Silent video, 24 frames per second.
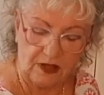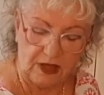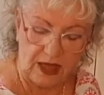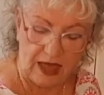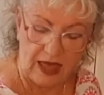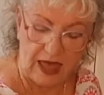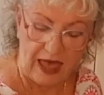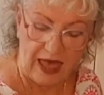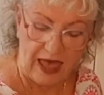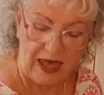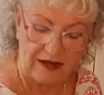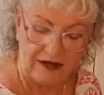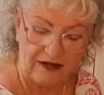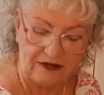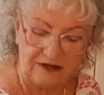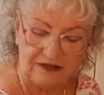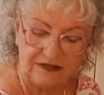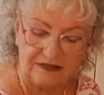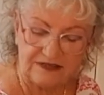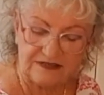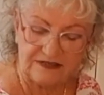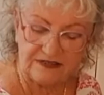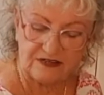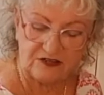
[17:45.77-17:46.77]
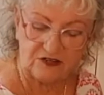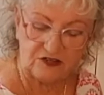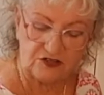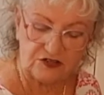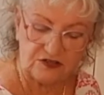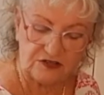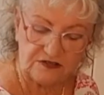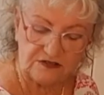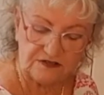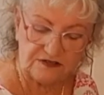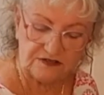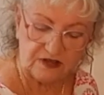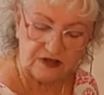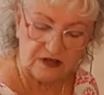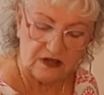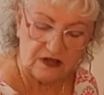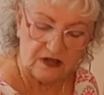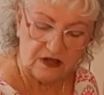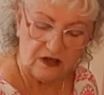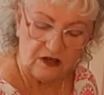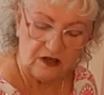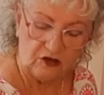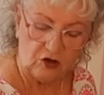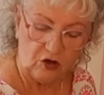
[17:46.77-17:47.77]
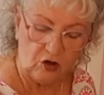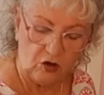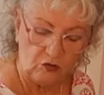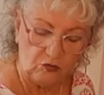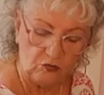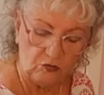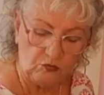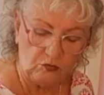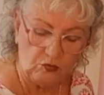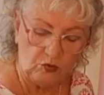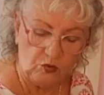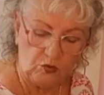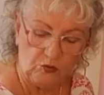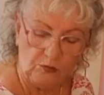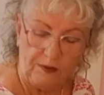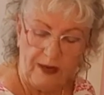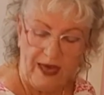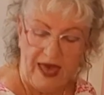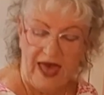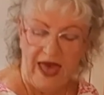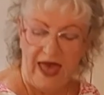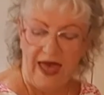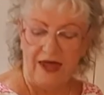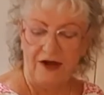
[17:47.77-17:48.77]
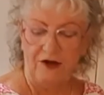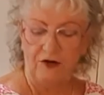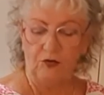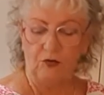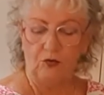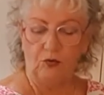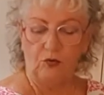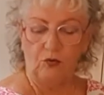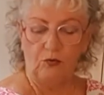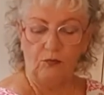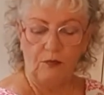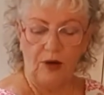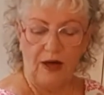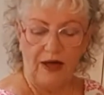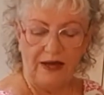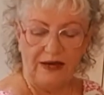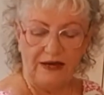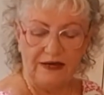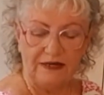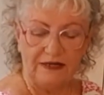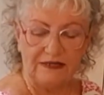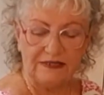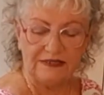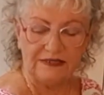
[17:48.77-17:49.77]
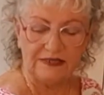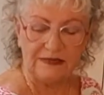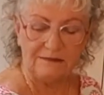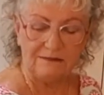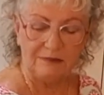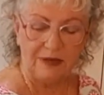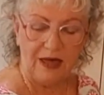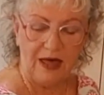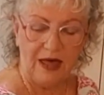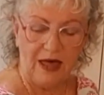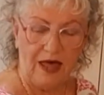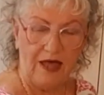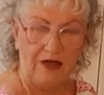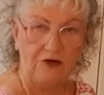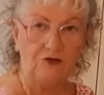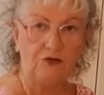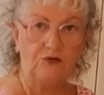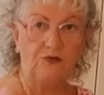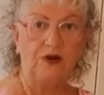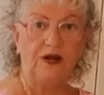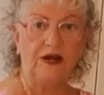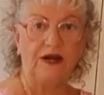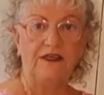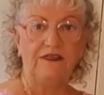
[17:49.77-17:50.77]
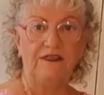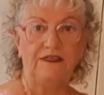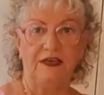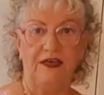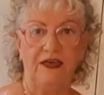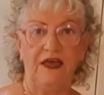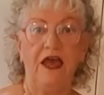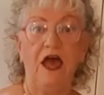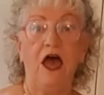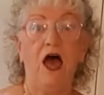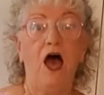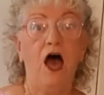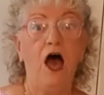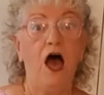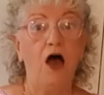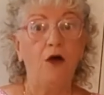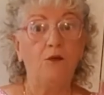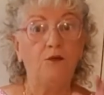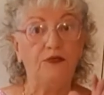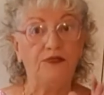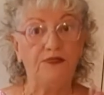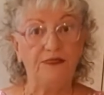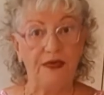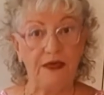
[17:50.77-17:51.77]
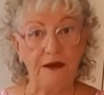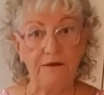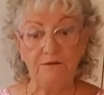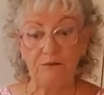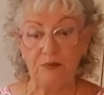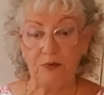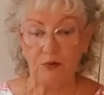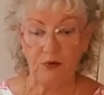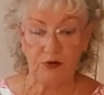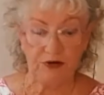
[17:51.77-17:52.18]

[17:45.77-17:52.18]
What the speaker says: added, such as cotton wool pad or my little timber heart or anything, I would then put